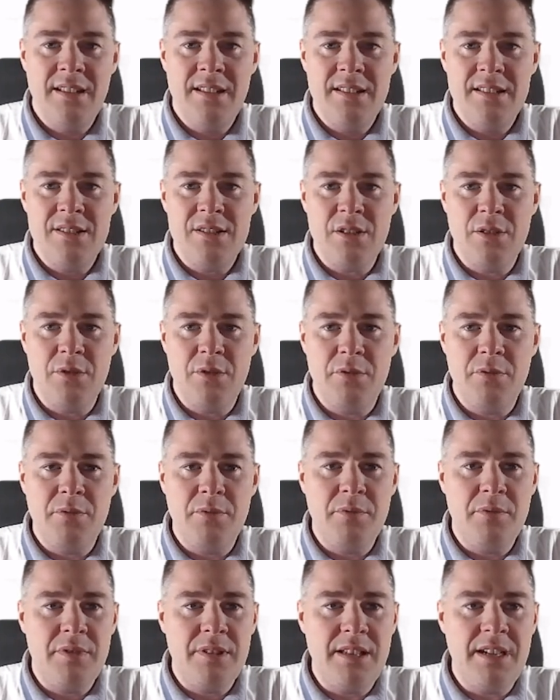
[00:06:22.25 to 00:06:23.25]
So
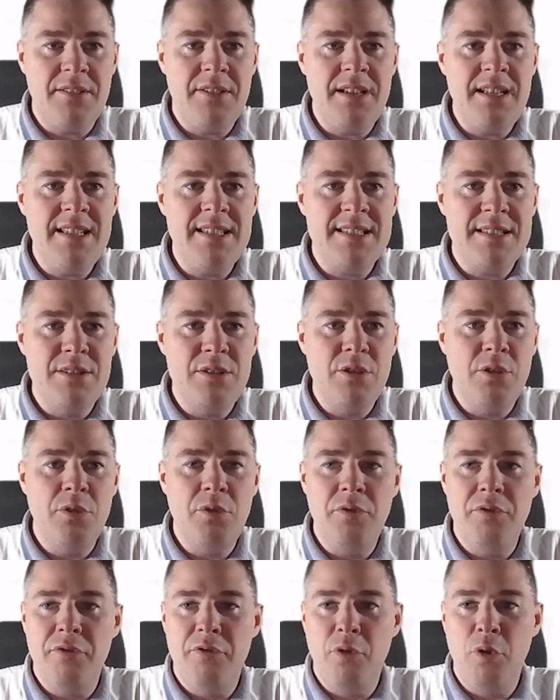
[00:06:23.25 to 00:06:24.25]
there is no
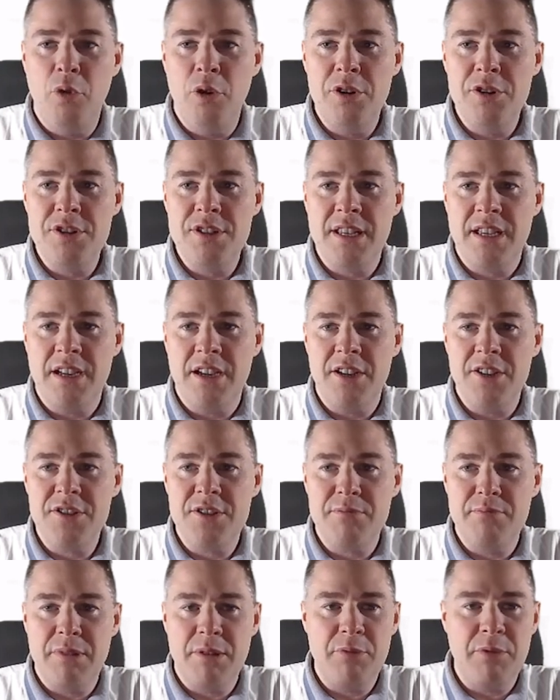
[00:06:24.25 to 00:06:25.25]
forcing us,
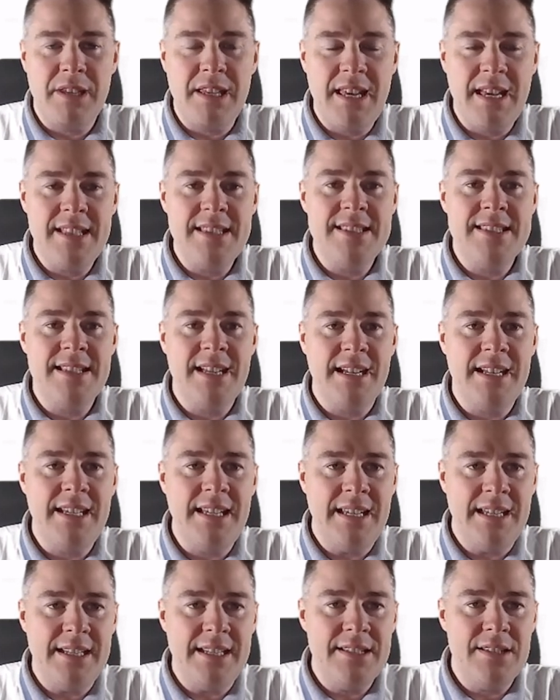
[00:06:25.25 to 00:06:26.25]
but we can sign
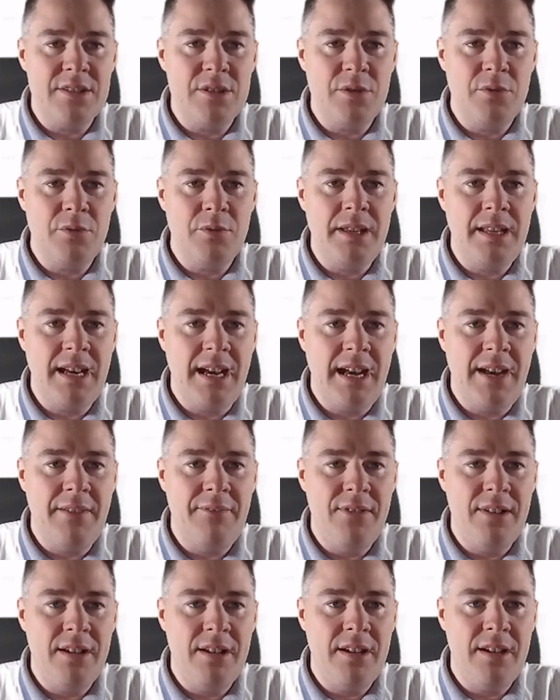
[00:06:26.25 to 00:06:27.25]
in. So we have,
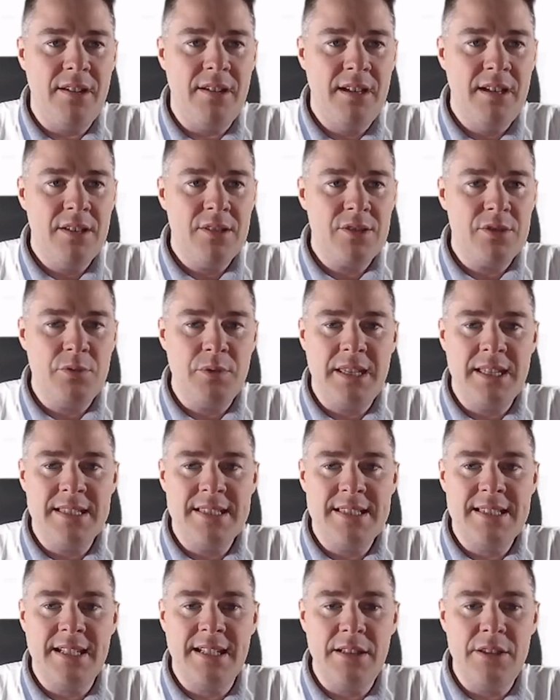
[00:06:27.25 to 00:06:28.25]
so we can
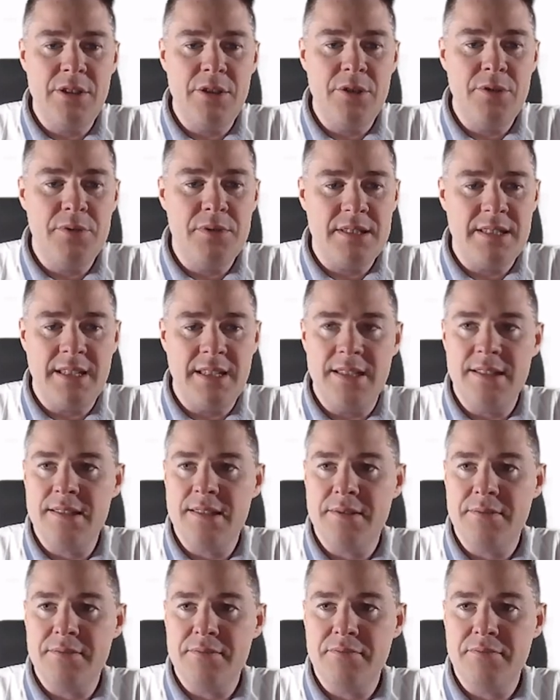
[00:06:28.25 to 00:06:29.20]
still use this.